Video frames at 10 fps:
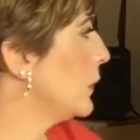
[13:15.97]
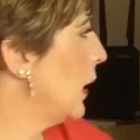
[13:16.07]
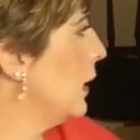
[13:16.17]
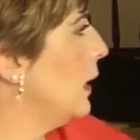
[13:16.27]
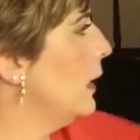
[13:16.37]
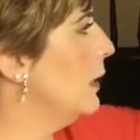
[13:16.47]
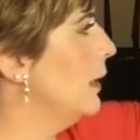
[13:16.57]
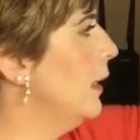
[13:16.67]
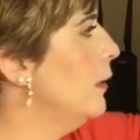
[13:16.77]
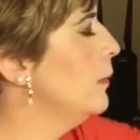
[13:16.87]
here
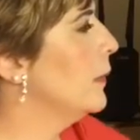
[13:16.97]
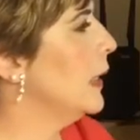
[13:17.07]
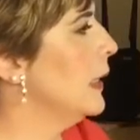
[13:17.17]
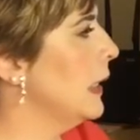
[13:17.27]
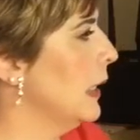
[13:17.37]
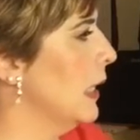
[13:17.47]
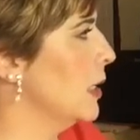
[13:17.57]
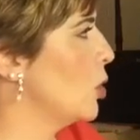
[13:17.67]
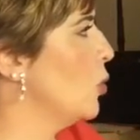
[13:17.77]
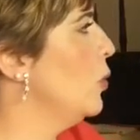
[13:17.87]
in the
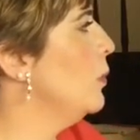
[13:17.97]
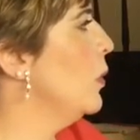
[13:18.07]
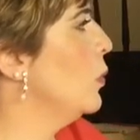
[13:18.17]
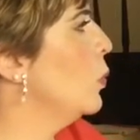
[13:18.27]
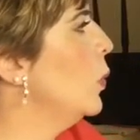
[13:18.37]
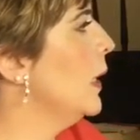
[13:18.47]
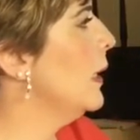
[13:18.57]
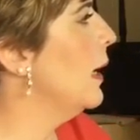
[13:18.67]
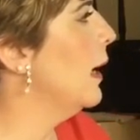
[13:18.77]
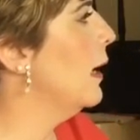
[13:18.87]
classroom. We
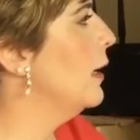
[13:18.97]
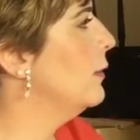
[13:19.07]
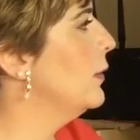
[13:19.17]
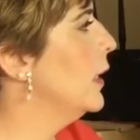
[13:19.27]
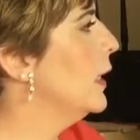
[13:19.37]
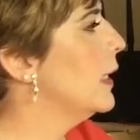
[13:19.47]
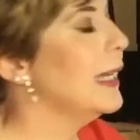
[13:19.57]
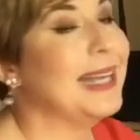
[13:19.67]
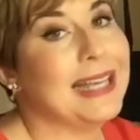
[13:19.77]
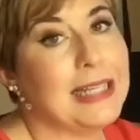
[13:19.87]
have
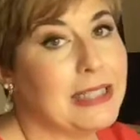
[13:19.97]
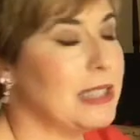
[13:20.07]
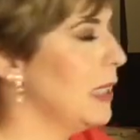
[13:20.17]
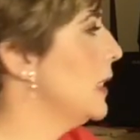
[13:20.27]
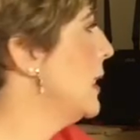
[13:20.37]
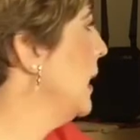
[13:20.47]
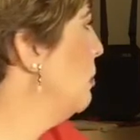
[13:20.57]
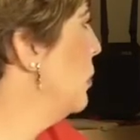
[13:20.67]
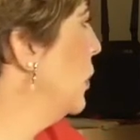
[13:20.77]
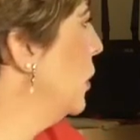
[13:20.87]
8
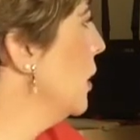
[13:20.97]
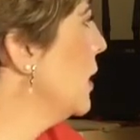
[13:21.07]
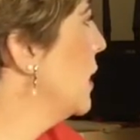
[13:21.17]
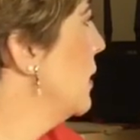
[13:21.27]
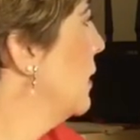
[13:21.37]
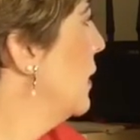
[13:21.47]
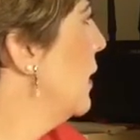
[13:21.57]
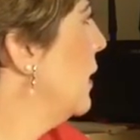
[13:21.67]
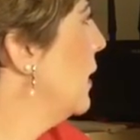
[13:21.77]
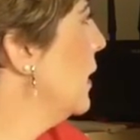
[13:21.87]
symbols.
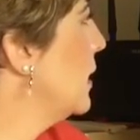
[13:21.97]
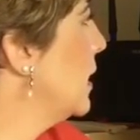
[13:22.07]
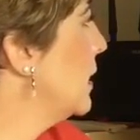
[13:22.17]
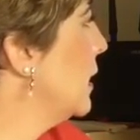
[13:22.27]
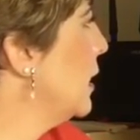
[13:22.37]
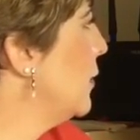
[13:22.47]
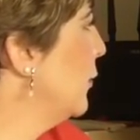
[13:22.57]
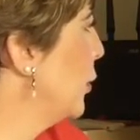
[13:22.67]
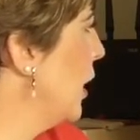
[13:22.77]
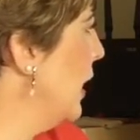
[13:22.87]
This is for
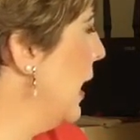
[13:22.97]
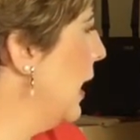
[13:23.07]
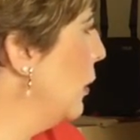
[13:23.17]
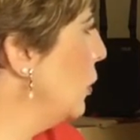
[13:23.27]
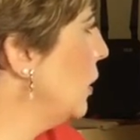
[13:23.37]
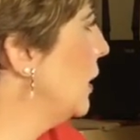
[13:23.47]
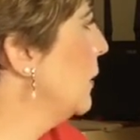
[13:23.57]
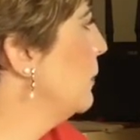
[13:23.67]
clouds.